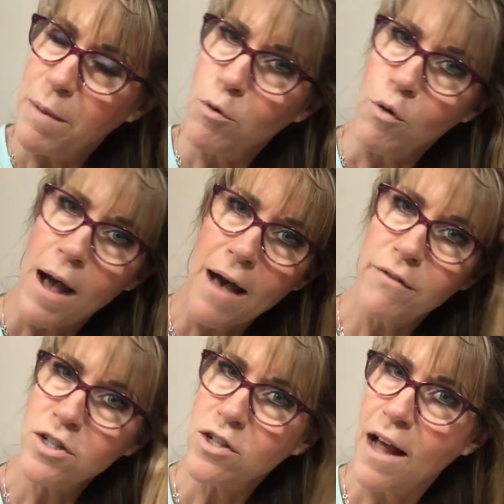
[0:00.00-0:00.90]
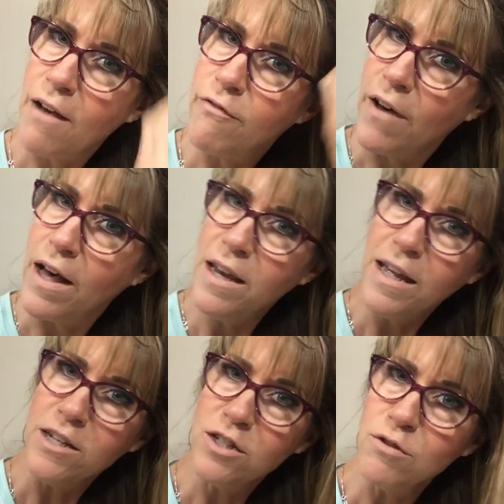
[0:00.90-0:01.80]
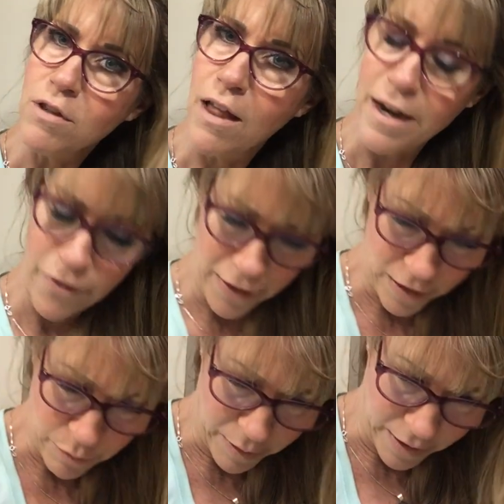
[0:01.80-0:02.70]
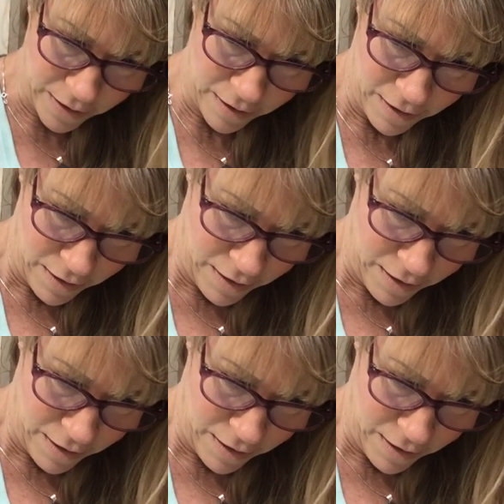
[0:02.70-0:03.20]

people who have it should have fun and do a lot of things with it.